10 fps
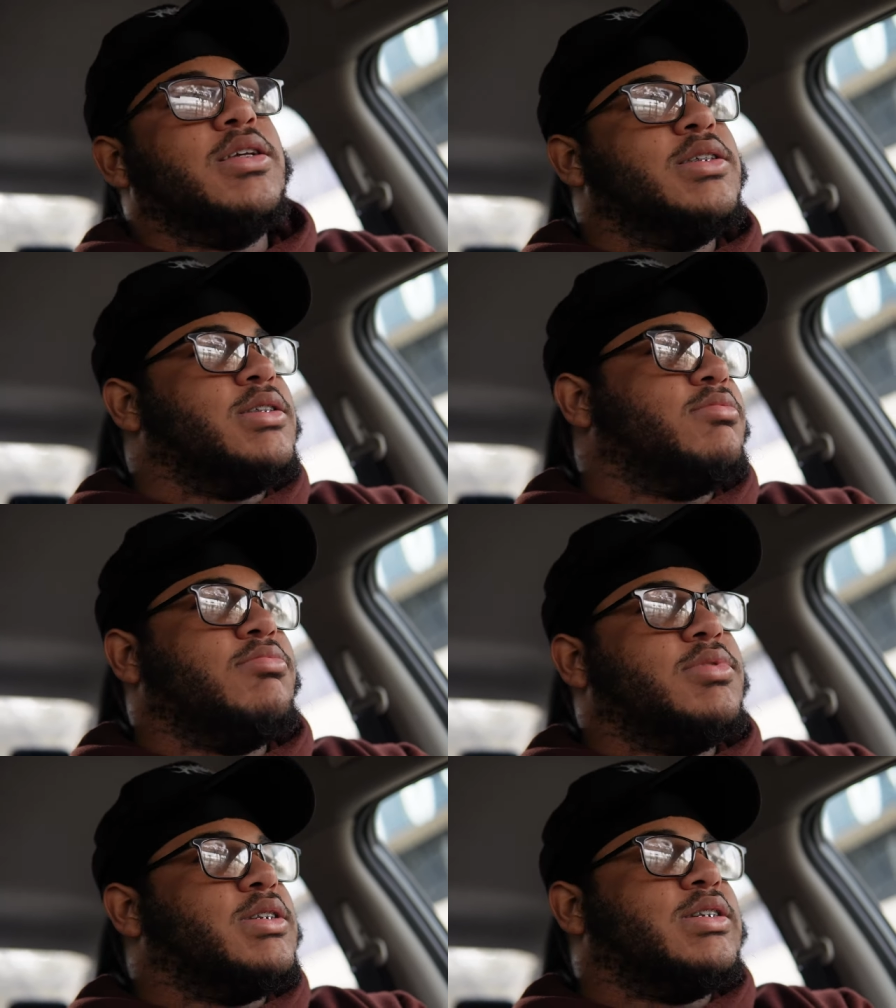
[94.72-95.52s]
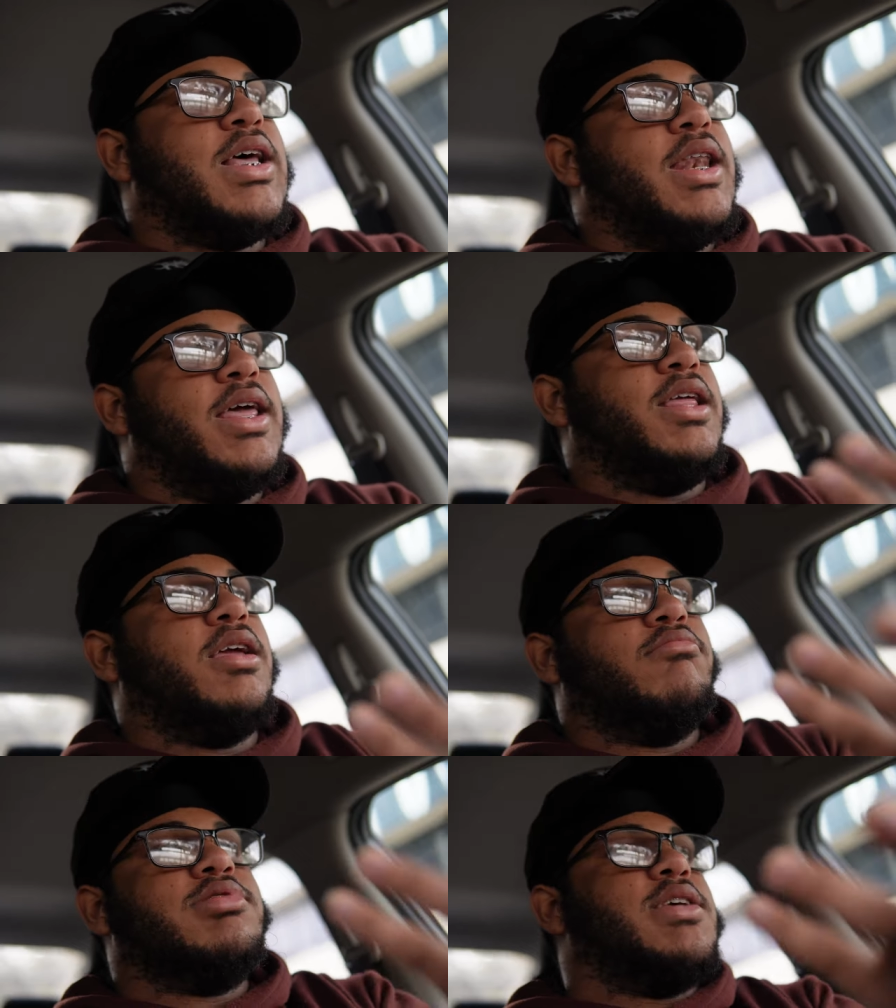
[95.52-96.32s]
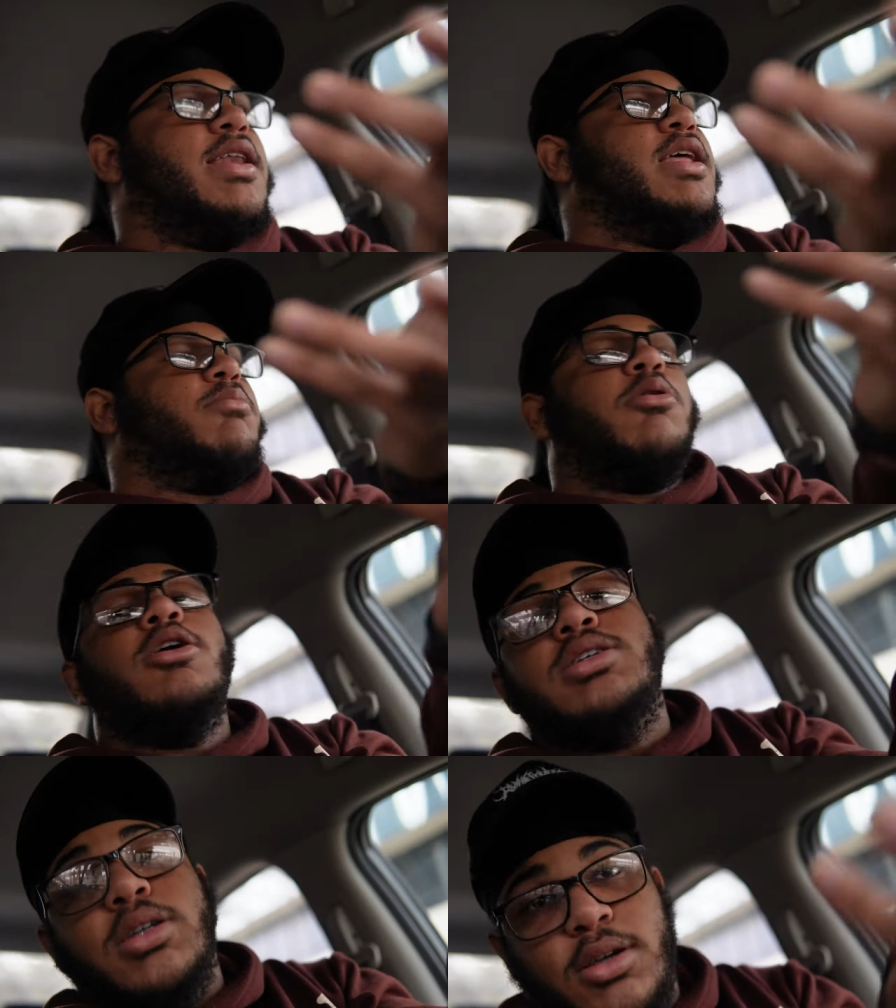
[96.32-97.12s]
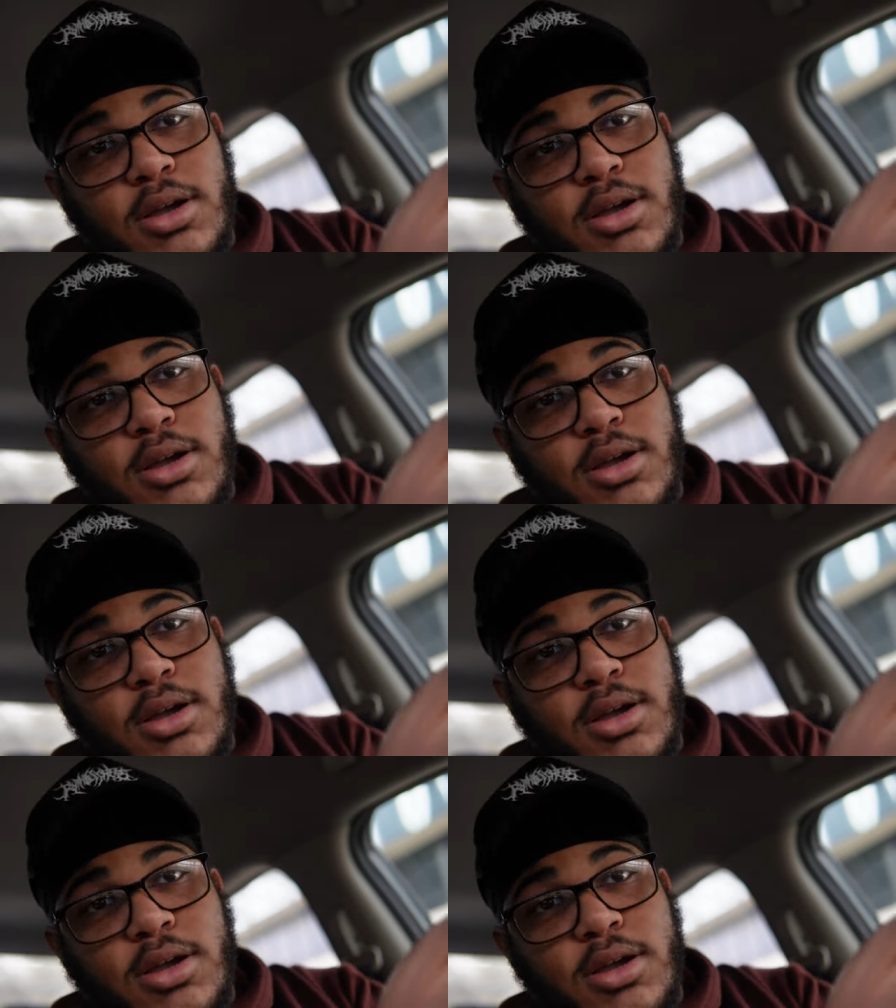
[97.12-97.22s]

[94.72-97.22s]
a sinetic sinetic person.